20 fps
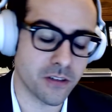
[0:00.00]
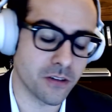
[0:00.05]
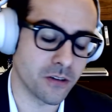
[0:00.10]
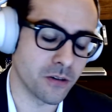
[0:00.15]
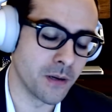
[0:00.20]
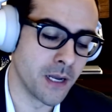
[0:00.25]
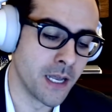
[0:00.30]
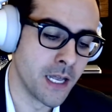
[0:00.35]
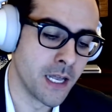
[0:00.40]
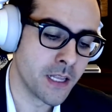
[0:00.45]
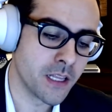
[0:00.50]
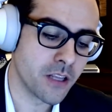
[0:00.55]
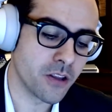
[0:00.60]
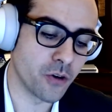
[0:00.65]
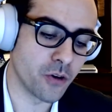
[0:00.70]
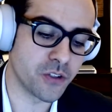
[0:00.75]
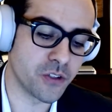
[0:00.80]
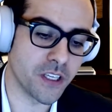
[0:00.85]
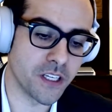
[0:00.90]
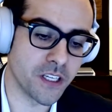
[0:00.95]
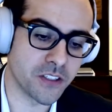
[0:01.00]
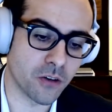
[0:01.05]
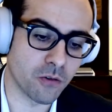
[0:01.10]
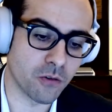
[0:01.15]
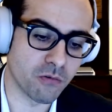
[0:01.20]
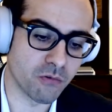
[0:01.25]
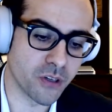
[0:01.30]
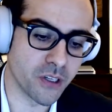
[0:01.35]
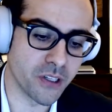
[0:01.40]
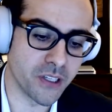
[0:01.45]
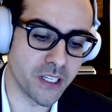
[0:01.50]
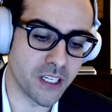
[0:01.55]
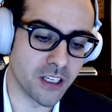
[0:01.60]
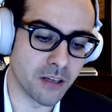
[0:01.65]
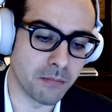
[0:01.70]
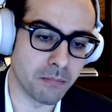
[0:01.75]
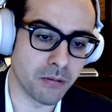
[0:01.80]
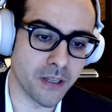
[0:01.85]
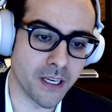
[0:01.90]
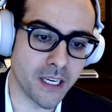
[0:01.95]
So those things are really
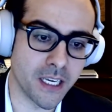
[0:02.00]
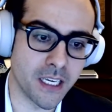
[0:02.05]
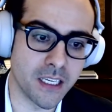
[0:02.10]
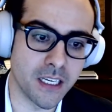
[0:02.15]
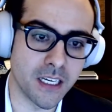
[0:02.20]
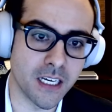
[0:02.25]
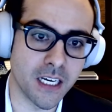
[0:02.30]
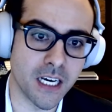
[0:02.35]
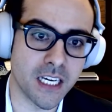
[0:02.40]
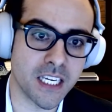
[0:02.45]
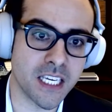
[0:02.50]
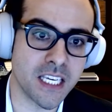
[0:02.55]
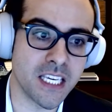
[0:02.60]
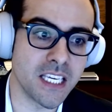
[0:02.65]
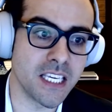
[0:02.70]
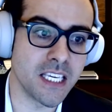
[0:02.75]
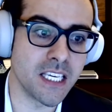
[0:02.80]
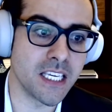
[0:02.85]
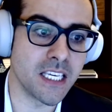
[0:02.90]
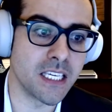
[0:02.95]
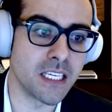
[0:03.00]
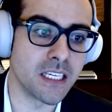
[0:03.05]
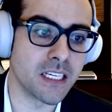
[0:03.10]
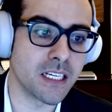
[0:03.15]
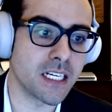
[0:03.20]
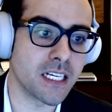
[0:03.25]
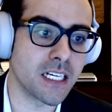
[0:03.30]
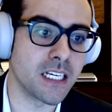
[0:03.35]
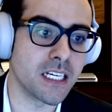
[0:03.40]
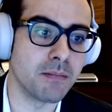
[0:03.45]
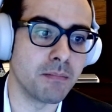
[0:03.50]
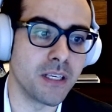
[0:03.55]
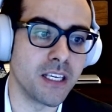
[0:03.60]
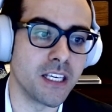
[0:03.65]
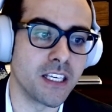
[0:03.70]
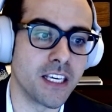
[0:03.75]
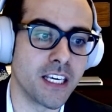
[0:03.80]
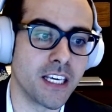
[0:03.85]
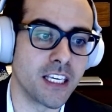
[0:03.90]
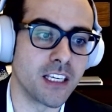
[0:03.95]
going to play a key in
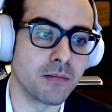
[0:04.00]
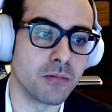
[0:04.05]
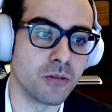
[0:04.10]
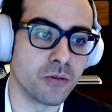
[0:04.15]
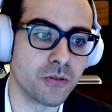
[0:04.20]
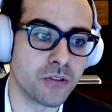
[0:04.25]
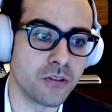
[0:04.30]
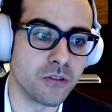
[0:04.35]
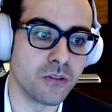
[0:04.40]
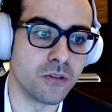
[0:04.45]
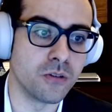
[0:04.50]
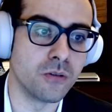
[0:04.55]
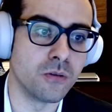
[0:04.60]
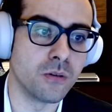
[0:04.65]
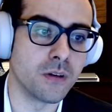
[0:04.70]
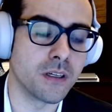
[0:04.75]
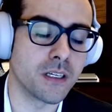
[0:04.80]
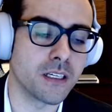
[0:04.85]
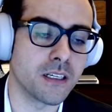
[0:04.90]
being able to